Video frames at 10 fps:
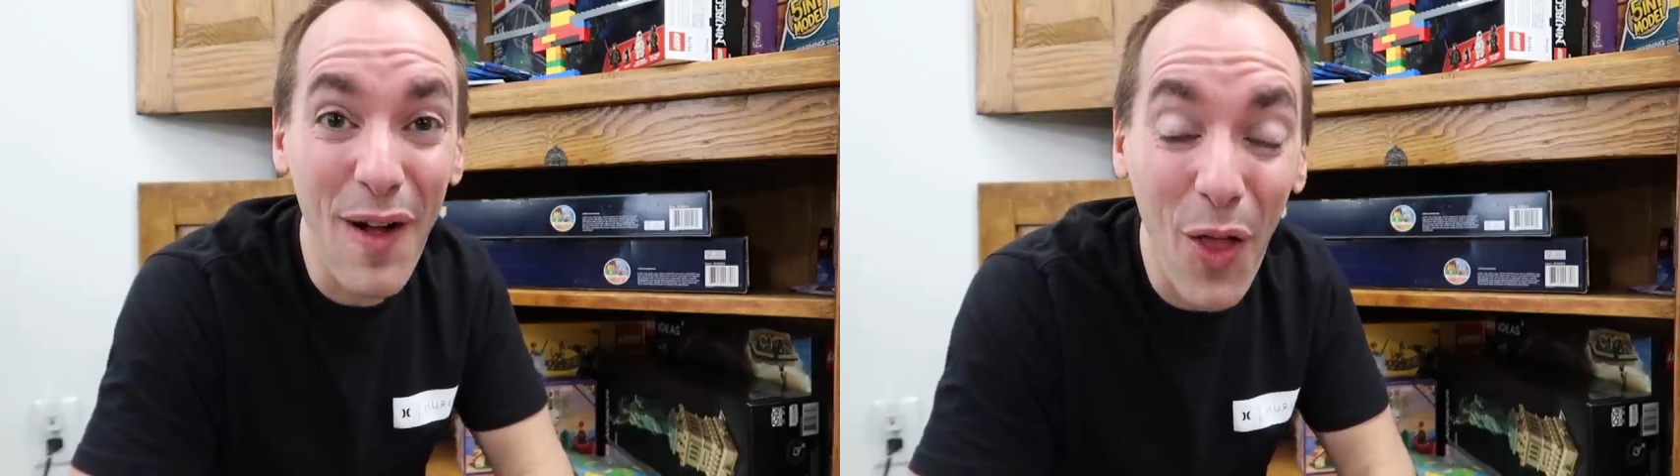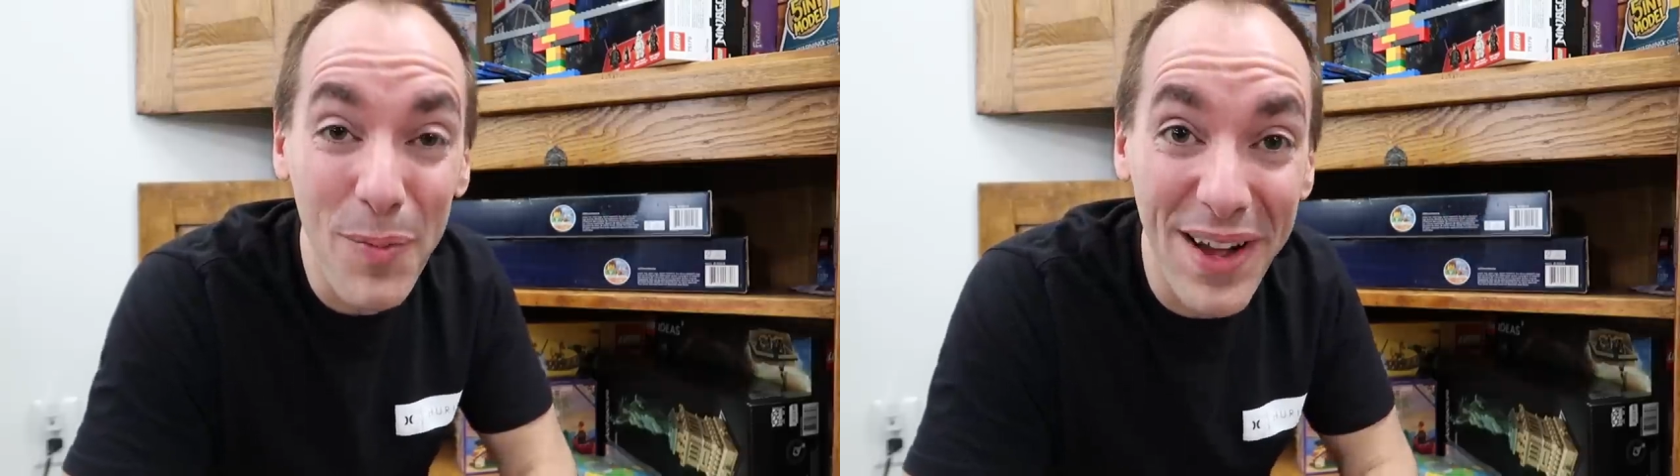
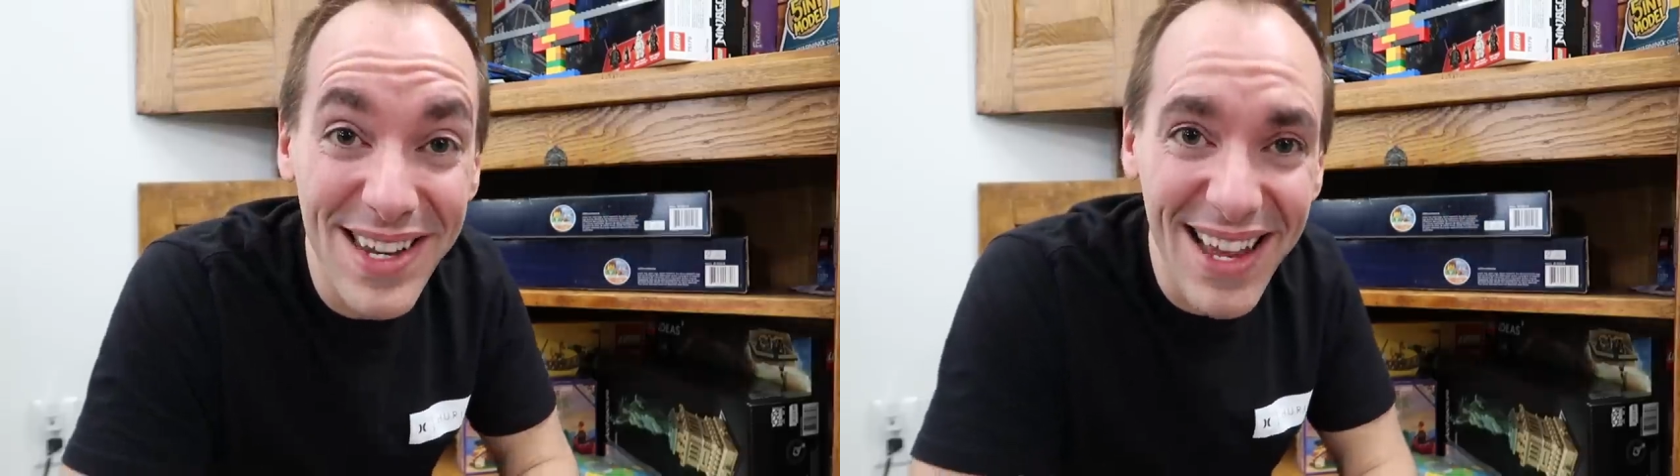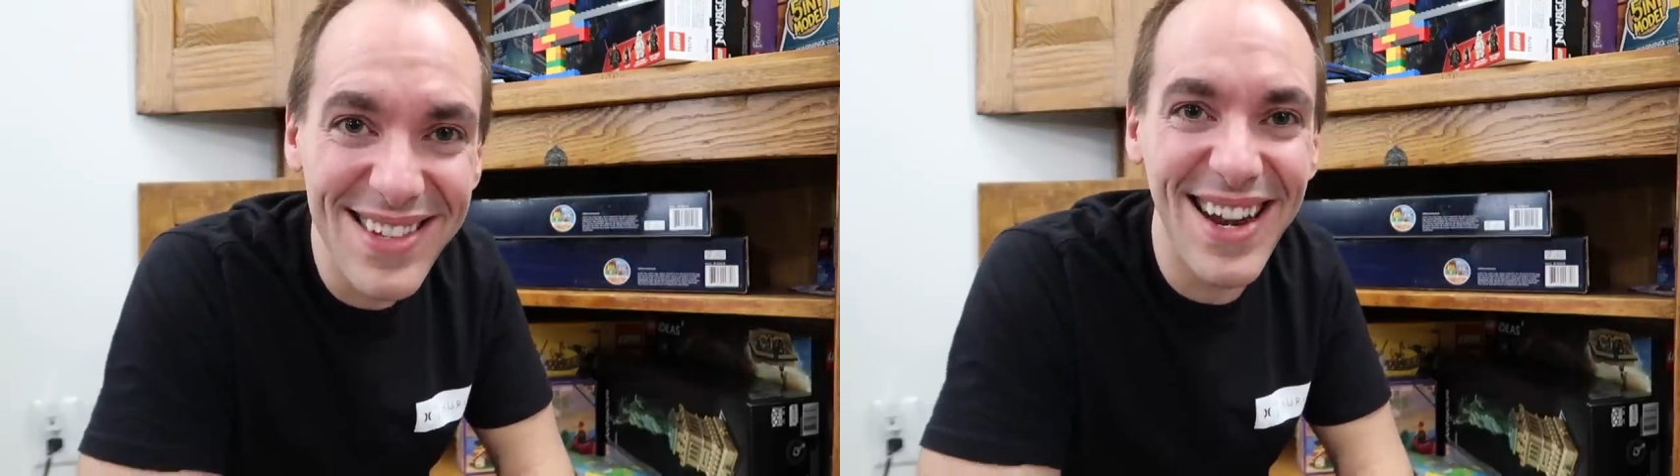a follow-up
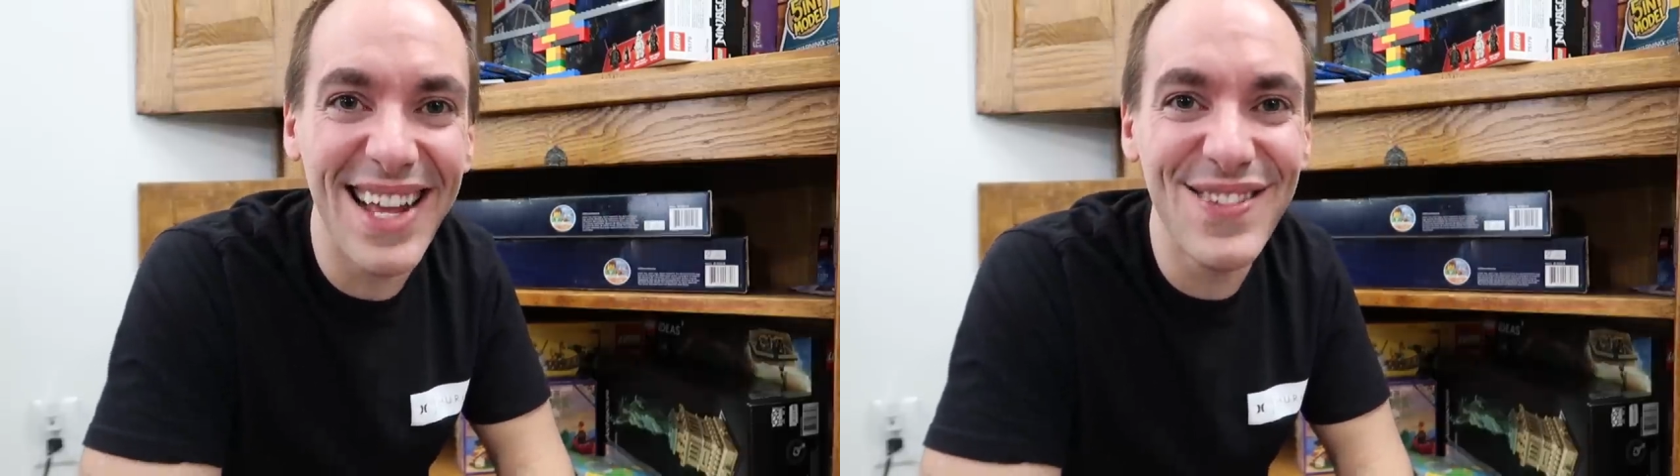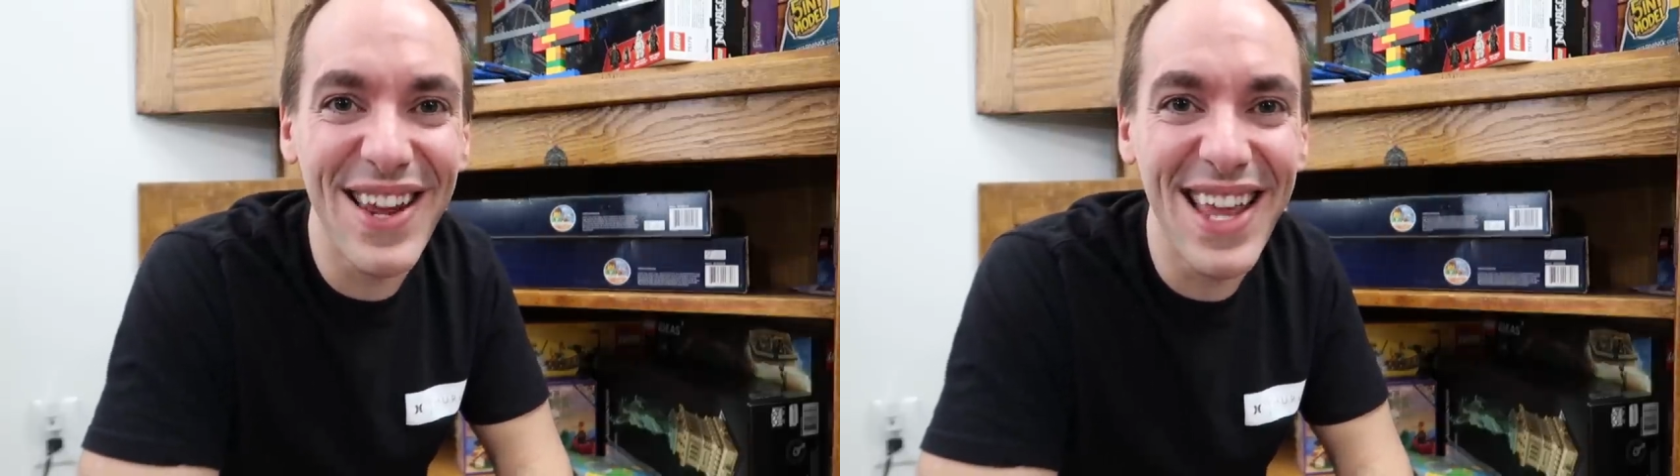on
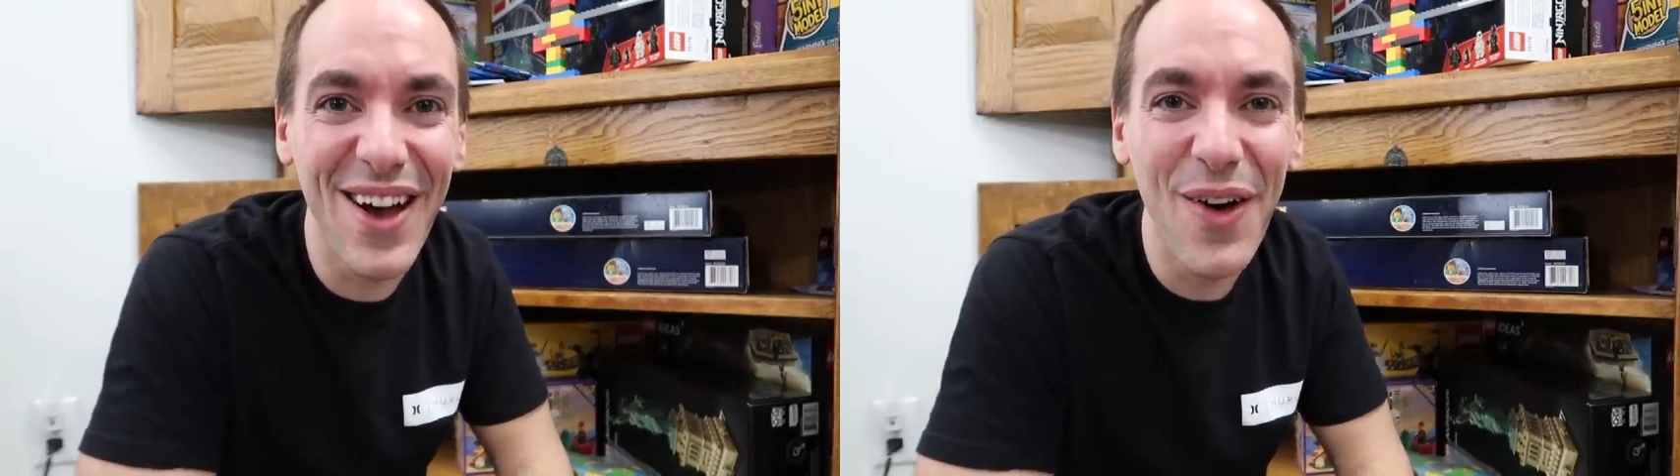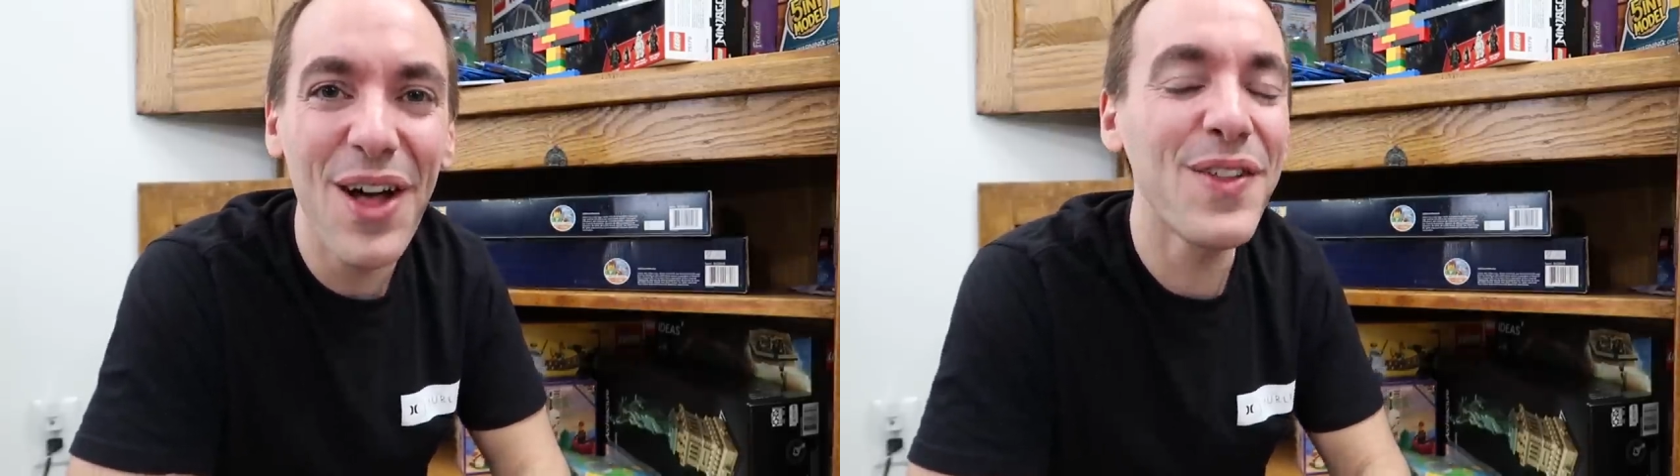yesterday's video,